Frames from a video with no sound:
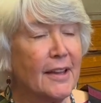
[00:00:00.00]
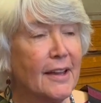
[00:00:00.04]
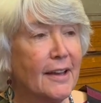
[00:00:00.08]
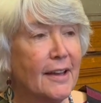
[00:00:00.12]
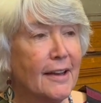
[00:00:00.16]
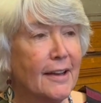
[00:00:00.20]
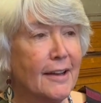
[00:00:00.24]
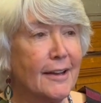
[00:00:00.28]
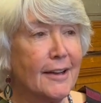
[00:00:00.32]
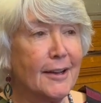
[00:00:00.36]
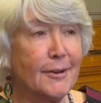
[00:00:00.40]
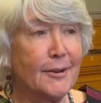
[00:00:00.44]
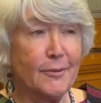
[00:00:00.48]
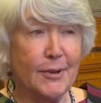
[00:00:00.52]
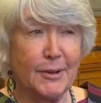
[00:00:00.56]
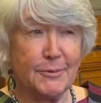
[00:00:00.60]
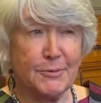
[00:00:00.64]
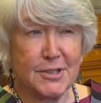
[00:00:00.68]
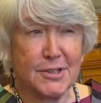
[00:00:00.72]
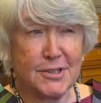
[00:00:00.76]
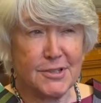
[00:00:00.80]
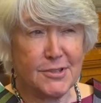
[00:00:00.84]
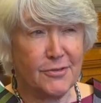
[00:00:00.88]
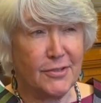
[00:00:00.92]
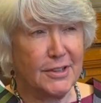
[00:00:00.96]
I'm
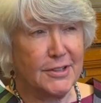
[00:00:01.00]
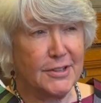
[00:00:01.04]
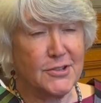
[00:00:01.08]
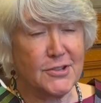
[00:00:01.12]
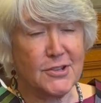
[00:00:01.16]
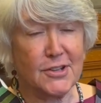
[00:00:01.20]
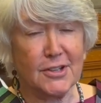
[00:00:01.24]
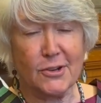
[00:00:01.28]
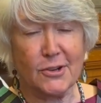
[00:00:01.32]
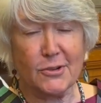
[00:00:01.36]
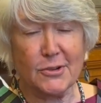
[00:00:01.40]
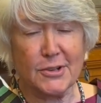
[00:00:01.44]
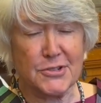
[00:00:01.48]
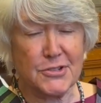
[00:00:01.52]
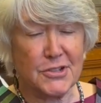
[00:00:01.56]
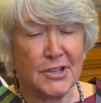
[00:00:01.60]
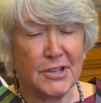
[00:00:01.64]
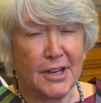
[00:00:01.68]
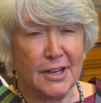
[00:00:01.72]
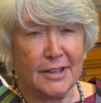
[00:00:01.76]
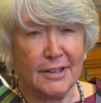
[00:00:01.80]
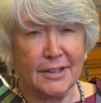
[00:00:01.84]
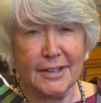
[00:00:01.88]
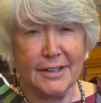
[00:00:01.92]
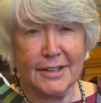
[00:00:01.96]
just finishing
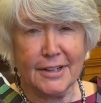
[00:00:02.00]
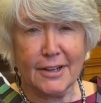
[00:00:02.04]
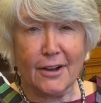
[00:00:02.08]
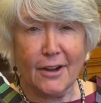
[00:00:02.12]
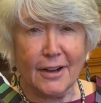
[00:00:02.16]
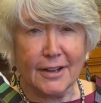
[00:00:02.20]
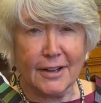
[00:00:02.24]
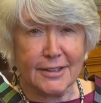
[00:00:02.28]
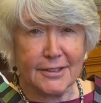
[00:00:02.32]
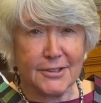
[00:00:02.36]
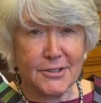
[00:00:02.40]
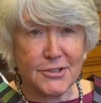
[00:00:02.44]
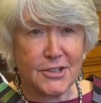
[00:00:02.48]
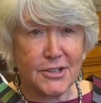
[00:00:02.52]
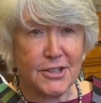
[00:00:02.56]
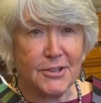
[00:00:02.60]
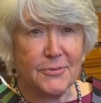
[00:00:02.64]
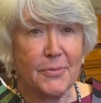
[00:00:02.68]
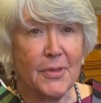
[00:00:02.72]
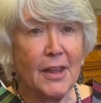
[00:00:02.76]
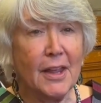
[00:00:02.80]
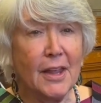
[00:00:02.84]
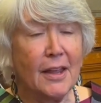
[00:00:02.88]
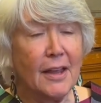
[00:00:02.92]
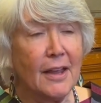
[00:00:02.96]
Christianity ecology,
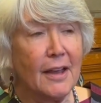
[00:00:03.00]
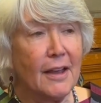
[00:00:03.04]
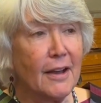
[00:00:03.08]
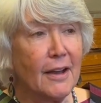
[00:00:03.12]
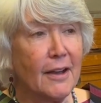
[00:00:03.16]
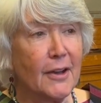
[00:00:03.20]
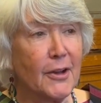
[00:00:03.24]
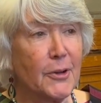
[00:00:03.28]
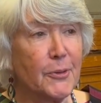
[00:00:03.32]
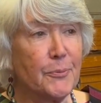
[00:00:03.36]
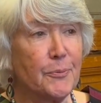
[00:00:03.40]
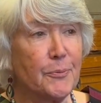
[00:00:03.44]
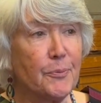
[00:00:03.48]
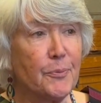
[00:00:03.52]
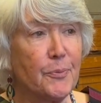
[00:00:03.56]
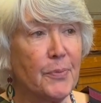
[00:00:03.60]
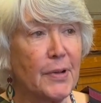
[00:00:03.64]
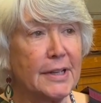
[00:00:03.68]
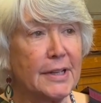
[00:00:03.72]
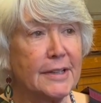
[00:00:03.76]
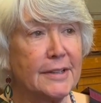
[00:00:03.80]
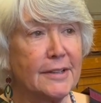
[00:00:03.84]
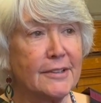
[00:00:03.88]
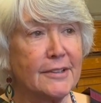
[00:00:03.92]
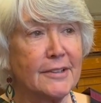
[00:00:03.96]

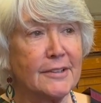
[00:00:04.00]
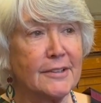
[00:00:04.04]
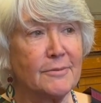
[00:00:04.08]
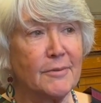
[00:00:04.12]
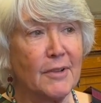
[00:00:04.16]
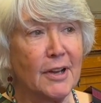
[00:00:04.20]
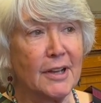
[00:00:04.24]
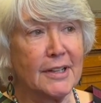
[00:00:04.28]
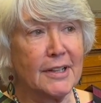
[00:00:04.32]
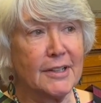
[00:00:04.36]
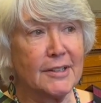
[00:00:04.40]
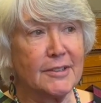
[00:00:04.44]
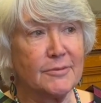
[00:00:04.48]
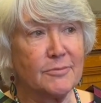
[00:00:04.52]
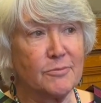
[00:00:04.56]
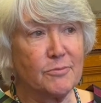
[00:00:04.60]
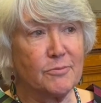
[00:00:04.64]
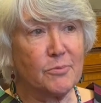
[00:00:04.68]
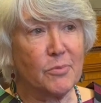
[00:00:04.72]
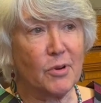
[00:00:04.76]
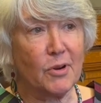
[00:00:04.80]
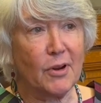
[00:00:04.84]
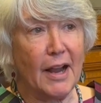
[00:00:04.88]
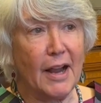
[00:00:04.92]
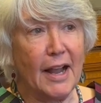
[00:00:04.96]
but my
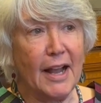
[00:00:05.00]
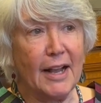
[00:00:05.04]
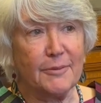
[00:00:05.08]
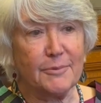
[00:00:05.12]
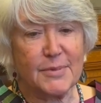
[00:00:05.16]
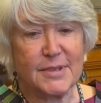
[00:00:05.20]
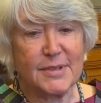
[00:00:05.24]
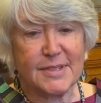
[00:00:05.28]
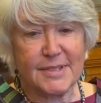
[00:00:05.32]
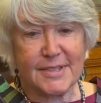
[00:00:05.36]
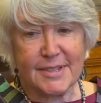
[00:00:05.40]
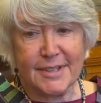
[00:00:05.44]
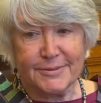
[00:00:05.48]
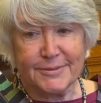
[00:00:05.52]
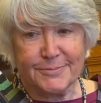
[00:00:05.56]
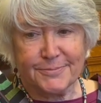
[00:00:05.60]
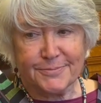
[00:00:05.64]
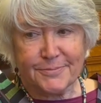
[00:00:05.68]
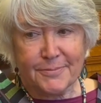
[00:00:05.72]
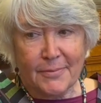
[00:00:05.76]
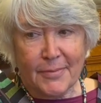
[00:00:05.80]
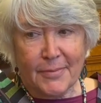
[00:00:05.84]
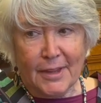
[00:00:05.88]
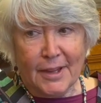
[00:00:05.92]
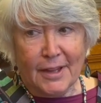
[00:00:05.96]
perhaps
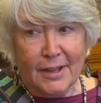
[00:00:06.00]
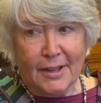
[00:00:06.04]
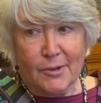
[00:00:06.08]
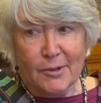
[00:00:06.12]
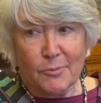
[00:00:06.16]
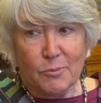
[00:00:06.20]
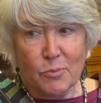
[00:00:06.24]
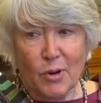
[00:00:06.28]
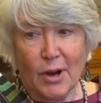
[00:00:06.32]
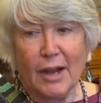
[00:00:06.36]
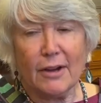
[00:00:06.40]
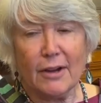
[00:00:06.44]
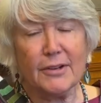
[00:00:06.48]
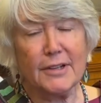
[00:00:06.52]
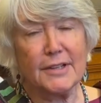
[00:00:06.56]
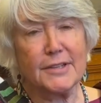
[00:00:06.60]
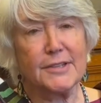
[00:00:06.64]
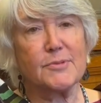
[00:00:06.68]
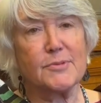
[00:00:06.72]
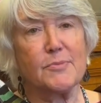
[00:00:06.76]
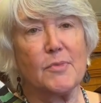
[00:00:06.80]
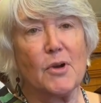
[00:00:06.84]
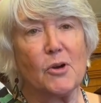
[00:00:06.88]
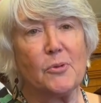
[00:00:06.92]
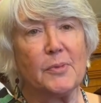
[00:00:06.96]

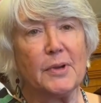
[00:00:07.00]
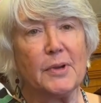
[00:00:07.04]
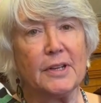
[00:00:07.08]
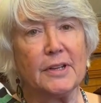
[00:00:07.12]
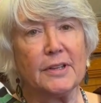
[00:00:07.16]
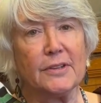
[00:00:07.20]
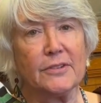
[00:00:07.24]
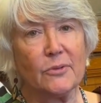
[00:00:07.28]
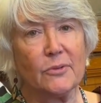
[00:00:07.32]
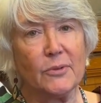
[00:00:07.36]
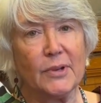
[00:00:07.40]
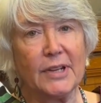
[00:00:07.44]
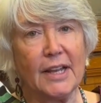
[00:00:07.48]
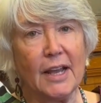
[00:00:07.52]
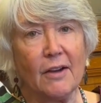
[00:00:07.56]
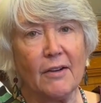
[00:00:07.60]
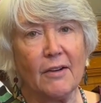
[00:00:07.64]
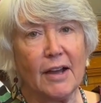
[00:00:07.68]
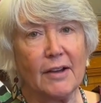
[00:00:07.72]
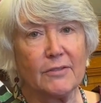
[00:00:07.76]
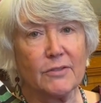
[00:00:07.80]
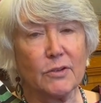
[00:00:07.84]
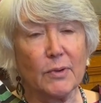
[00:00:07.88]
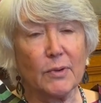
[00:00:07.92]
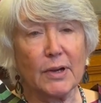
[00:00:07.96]
proudest moment is that we now
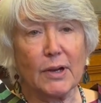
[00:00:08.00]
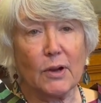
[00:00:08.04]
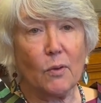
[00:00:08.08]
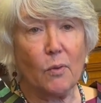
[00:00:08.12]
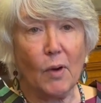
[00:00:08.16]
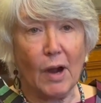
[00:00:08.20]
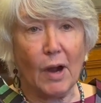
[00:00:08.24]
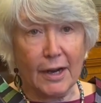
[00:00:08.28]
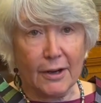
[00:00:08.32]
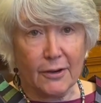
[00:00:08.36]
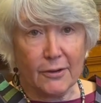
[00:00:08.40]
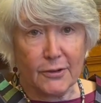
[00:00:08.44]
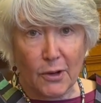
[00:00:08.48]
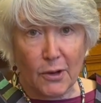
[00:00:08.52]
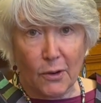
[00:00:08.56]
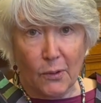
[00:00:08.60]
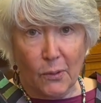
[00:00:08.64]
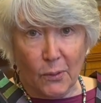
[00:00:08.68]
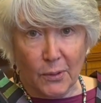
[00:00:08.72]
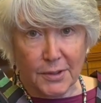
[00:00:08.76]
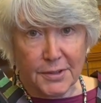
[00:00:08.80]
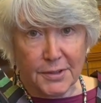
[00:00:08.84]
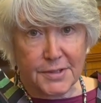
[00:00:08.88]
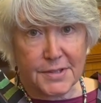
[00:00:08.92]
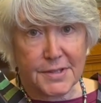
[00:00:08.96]
have a required
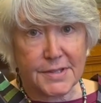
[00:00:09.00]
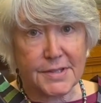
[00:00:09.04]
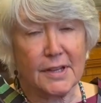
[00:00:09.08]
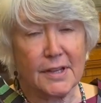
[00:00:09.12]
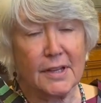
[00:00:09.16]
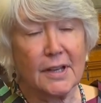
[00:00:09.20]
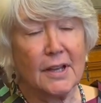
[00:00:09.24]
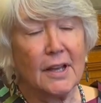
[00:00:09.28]
course